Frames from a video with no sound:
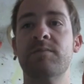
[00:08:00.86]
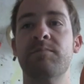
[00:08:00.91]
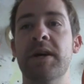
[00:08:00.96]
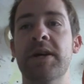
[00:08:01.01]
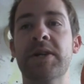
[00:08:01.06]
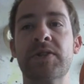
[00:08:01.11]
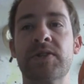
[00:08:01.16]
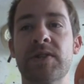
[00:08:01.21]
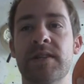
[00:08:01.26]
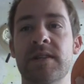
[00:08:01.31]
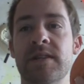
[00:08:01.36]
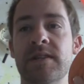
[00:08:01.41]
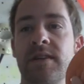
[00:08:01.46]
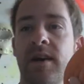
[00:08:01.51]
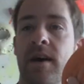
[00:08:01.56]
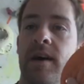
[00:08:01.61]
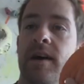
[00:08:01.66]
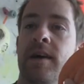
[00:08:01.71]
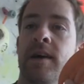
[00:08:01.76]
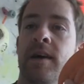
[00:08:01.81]
pinch on this
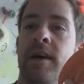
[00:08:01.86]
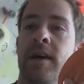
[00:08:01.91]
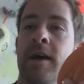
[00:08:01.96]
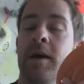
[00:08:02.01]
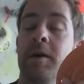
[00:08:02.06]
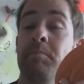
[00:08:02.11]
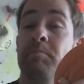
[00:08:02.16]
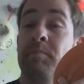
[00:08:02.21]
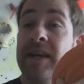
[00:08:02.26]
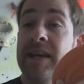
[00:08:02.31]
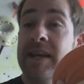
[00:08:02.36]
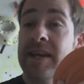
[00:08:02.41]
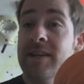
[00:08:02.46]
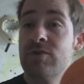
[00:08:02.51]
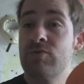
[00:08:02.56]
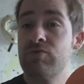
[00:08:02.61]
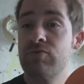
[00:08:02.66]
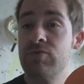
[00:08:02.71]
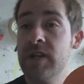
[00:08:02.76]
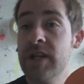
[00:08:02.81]
guy, but it
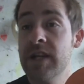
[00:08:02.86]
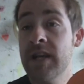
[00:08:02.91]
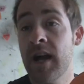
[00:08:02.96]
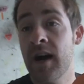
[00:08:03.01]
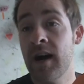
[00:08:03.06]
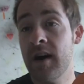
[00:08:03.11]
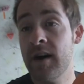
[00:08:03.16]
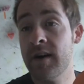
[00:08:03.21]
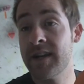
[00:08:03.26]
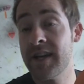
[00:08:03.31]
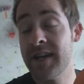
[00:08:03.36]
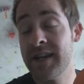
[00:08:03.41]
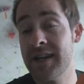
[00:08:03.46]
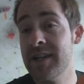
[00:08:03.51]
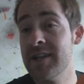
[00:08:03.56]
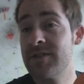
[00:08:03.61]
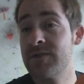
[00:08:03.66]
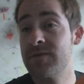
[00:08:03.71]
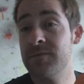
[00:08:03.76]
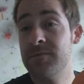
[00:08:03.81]
is really hard and it
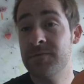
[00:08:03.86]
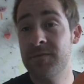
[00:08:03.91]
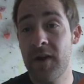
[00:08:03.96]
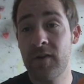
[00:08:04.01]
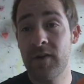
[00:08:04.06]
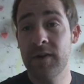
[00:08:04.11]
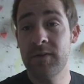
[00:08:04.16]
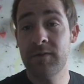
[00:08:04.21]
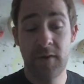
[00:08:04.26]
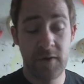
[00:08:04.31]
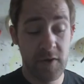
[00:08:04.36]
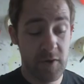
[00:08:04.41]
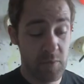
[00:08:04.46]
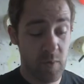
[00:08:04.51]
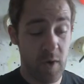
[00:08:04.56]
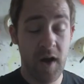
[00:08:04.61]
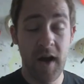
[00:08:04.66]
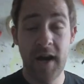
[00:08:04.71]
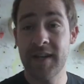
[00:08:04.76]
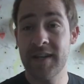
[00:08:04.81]
is very, very
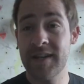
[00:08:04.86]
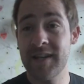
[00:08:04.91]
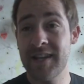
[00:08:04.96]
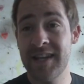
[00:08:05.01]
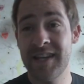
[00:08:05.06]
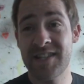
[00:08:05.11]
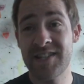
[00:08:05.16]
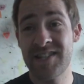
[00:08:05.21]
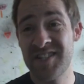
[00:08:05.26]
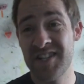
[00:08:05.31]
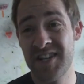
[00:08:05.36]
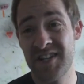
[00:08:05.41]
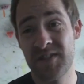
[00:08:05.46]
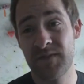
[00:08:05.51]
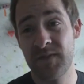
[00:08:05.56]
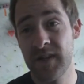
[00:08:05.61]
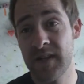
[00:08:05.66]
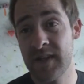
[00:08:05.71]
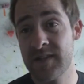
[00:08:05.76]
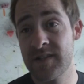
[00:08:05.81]
wide and it is just
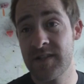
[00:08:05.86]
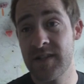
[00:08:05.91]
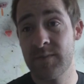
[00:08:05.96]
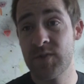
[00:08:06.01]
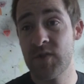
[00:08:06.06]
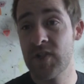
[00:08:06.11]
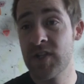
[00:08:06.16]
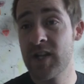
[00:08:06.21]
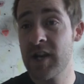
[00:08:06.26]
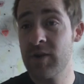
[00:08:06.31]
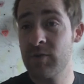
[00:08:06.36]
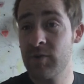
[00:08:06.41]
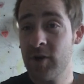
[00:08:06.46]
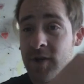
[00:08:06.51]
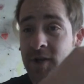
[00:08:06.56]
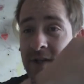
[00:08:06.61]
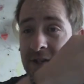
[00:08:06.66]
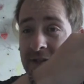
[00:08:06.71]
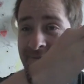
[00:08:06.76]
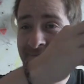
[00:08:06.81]
fingertips. You get it
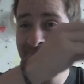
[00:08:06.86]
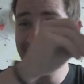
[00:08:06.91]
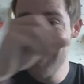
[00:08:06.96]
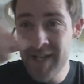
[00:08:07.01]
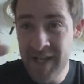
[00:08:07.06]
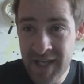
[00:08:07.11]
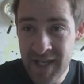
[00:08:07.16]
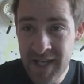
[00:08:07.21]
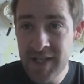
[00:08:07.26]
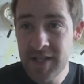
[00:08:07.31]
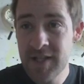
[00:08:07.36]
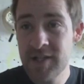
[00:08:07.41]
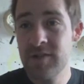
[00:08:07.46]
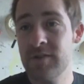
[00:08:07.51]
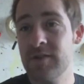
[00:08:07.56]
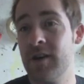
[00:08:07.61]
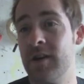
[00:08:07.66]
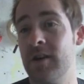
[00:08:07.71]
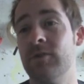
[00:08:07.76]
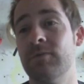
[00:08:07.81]
wrong, you
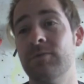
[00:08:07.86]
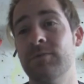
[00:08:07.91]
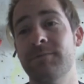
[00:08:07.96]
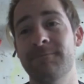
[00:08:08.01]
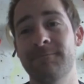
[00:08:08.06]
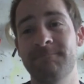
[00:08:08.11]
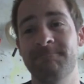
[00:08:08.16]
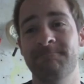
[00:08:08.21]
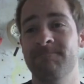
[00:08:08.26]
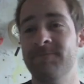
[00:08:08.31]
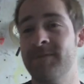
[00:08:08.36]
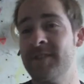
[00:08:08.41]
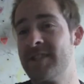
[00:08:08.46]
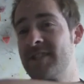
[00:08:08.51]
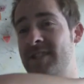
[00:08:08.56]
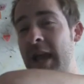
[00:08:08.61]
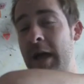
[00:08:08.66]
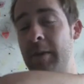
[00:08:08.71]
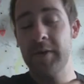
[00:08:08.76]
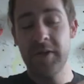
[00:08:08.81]
do the whole
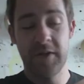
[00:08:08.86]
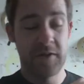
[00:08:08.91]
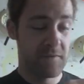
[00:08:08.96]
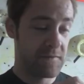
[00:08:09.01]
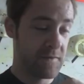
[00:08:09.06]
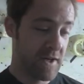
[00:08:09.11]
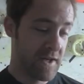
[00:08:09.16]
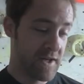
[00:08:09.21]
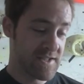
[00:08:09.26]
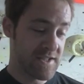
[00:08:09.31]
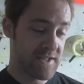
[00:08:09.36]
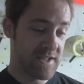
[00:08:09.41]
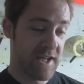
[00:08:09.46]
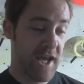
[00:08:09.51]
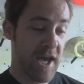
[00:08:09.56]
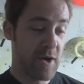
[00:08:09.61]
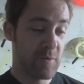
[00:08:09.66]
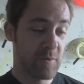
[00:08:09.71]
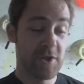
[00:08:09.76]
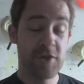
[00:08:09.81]
snapping your fingers in
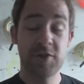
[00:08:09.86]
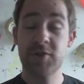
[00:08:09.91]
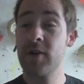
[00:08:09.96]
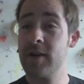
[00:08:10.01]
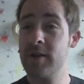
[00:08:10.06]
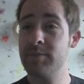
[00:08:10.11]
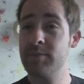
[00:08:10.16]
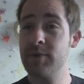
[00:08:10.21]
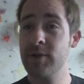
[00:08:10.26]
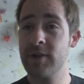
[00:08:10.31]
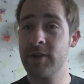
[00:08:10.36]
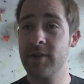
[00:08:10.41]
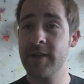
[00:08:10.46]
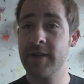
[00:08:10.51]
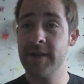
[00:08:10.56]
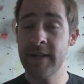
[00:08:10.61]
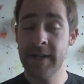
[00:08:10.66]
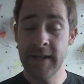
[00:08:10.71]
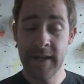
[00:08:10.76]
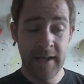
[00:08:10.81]
the air when you're trying to pull on
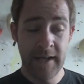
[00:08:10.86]
it.